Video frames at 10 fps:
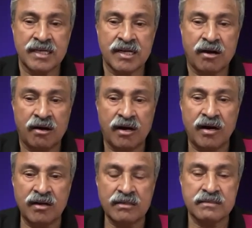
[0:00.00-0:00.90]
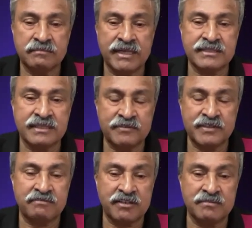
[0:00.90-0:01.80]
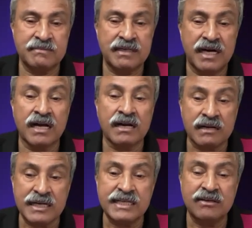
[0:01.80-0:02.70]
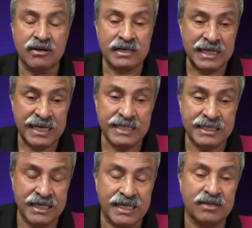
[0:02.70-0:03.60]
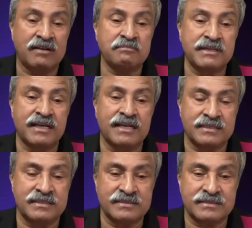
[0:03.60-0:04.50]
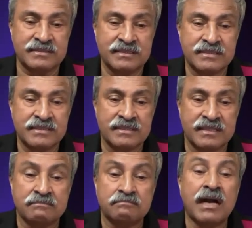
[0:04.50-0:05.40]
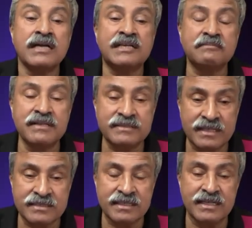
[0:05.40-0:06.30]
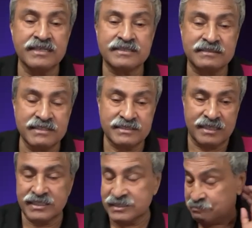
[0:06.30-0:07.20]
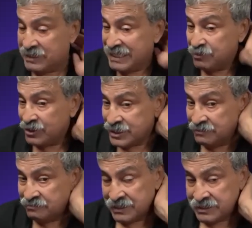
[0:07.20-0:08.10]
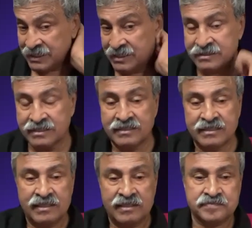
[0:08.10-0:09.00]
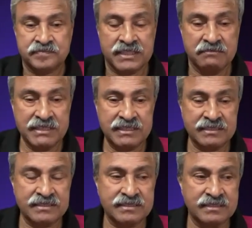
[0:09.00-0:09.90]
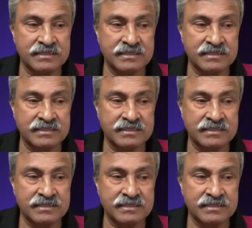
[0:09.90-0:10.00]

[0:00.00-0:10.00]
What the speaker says: or may suffer from early or late delayed complications, multiple surgeries, revisions, periprosthetic fractures, which is